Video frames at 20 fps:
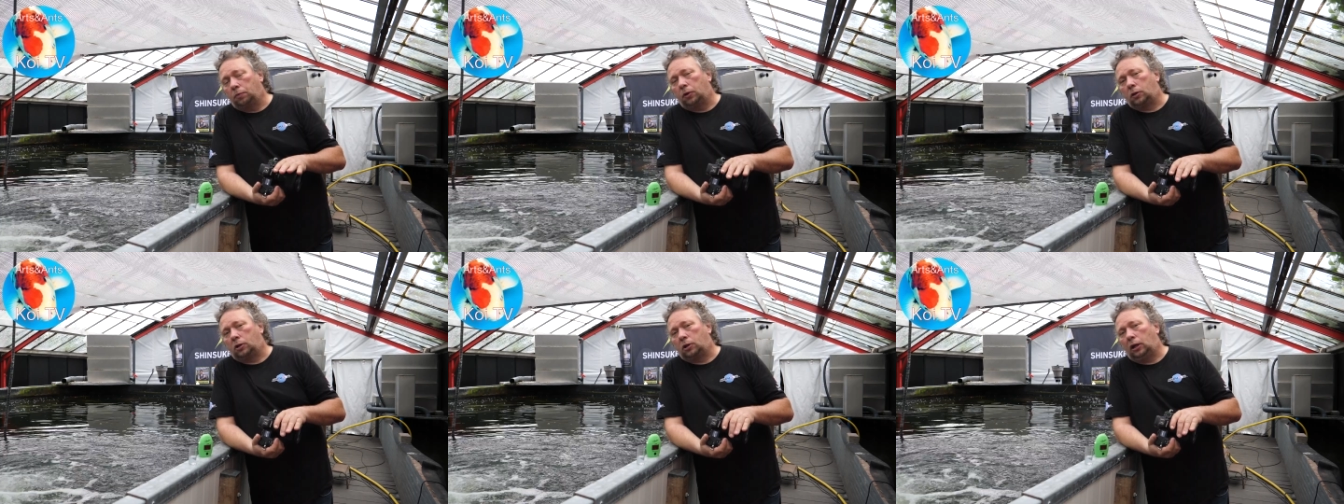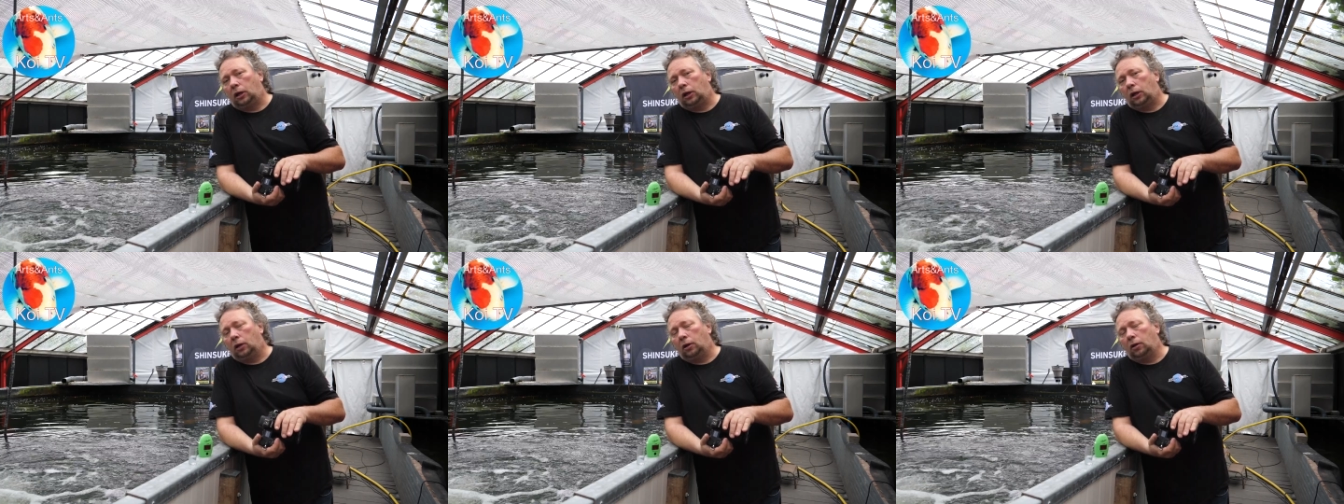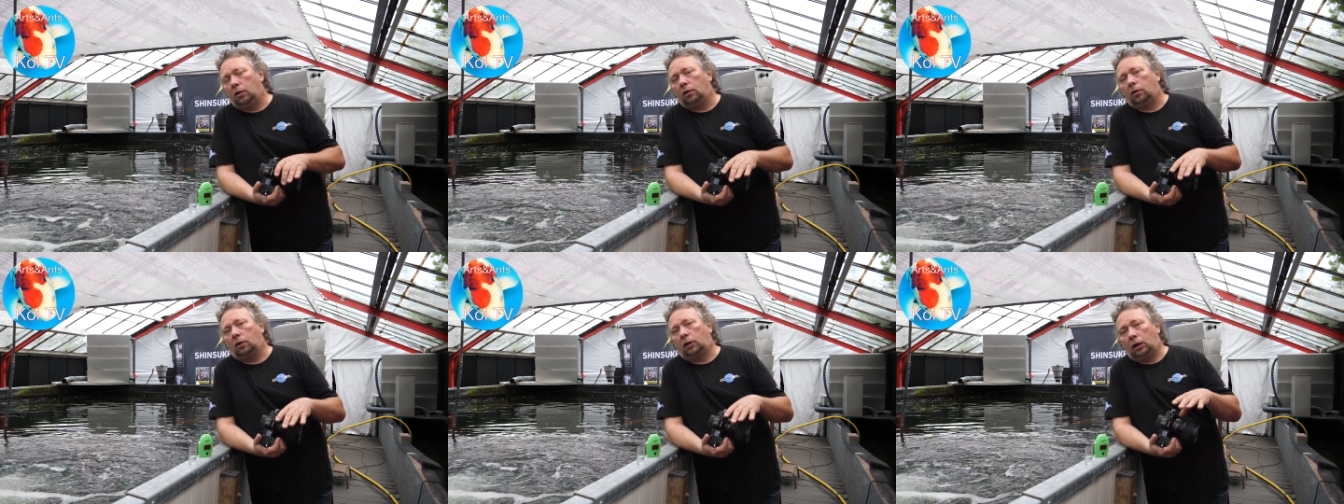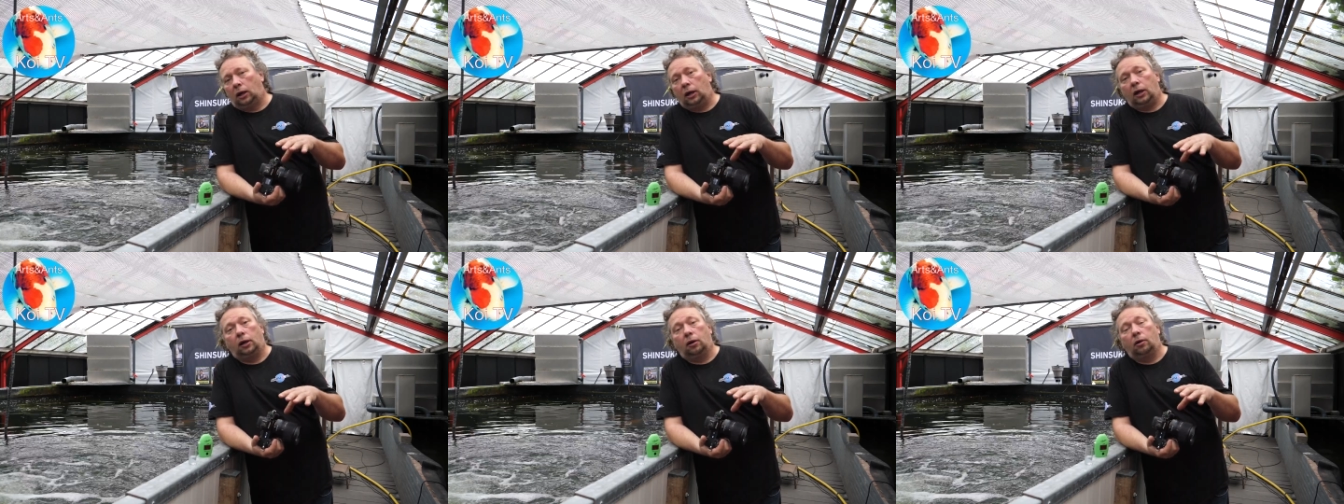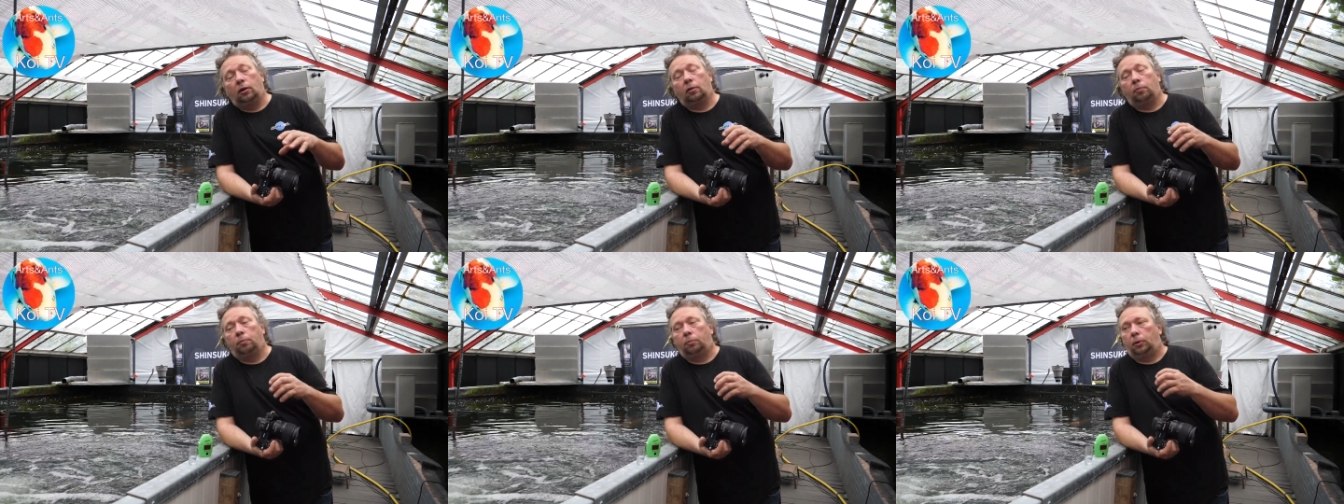much clearer
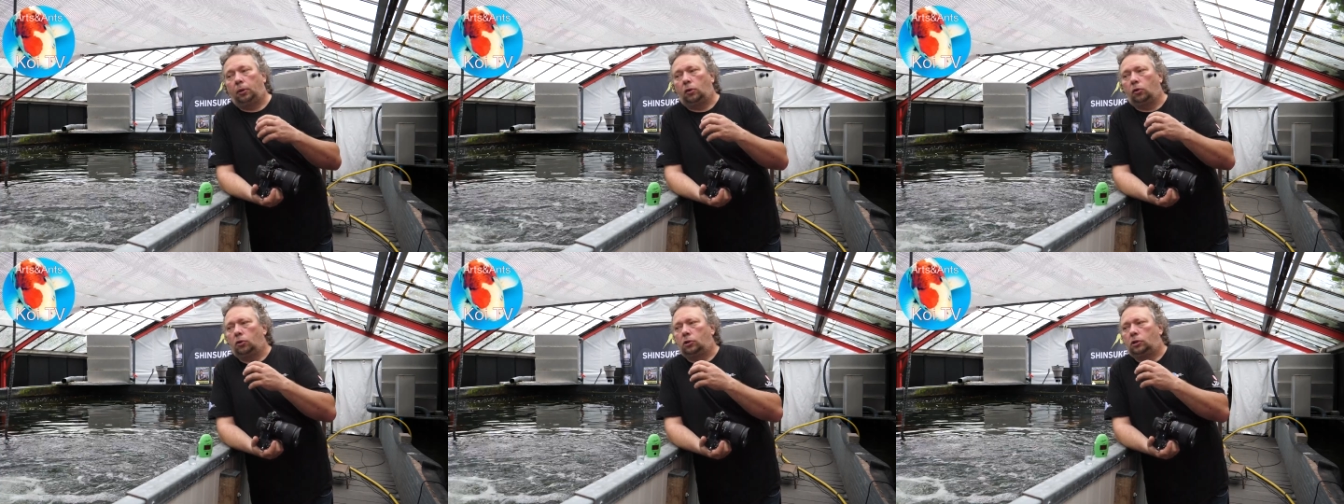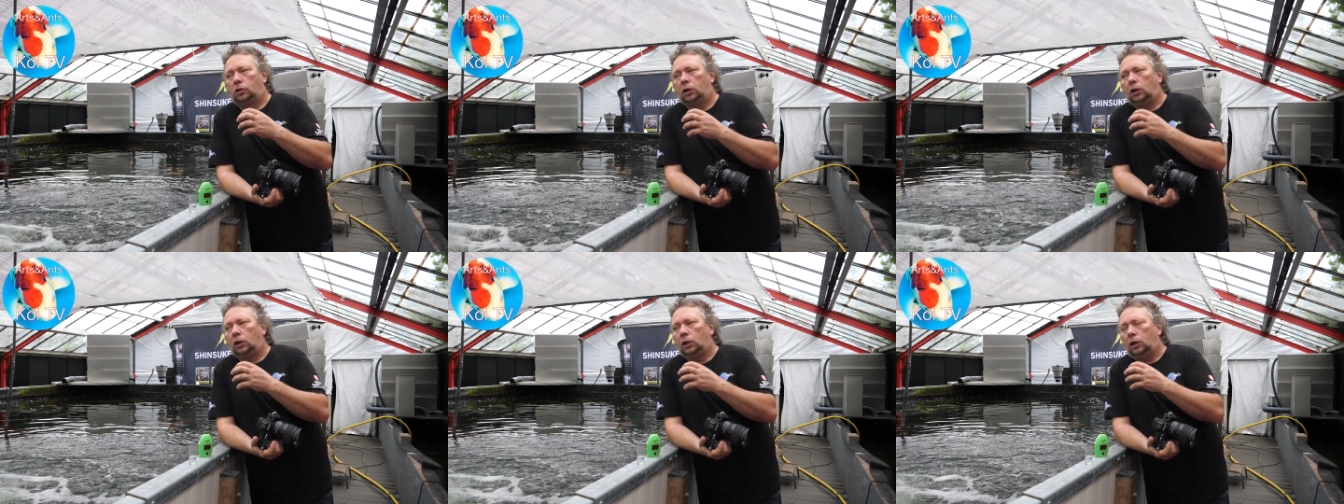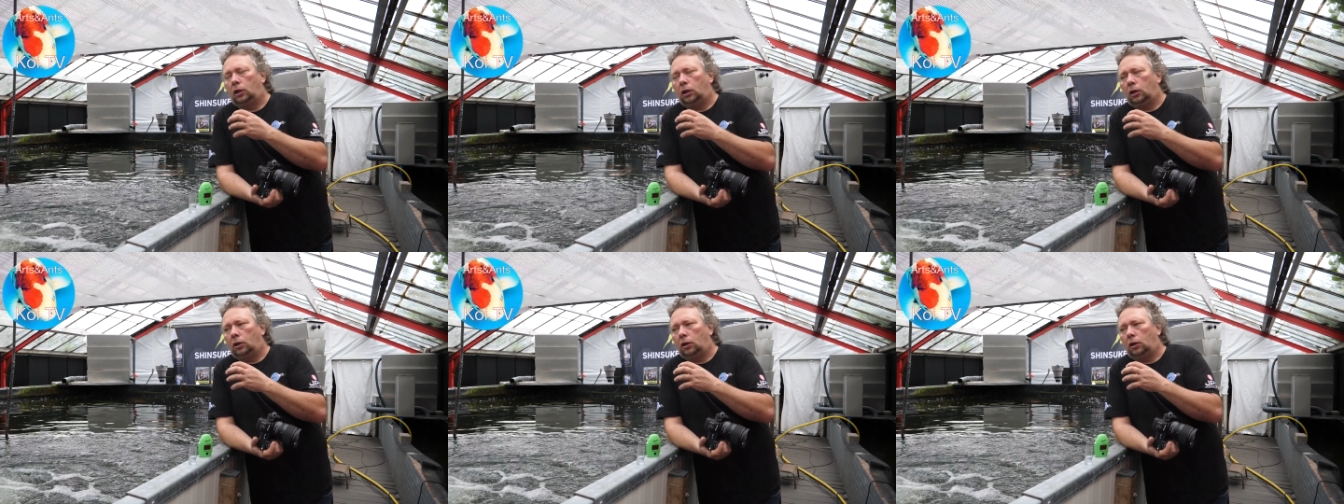clearer because the,